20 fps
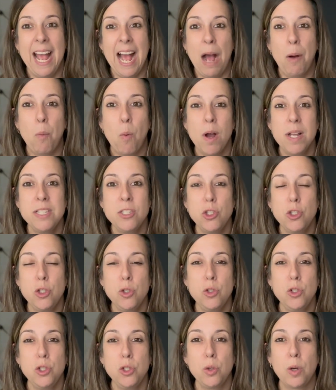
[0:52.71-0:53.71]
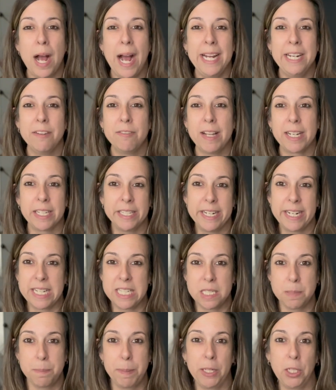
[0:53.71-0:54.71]
I want to do kind of like an
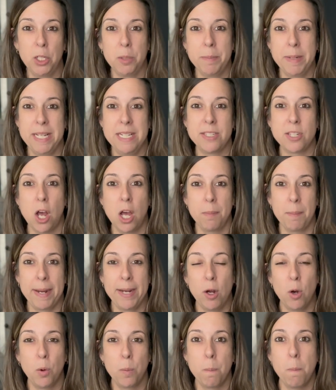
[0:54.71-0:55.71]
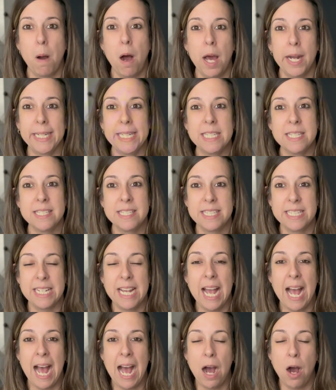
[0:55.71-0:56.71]
experiment on my own body to see
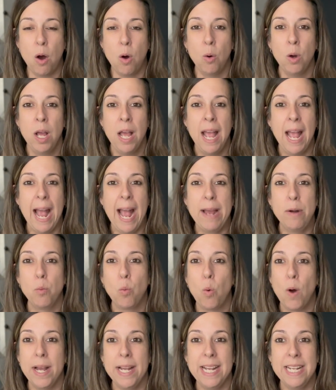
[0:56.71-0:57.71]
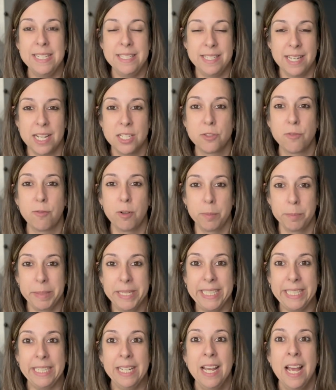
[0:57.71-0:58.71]
how and what it does for
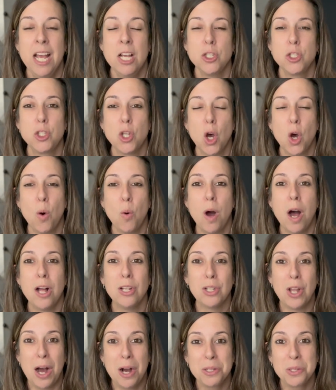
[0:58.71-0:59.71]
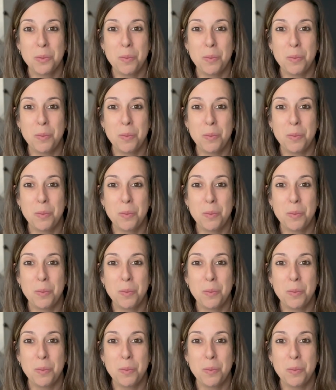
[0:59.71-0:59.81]
me. So along the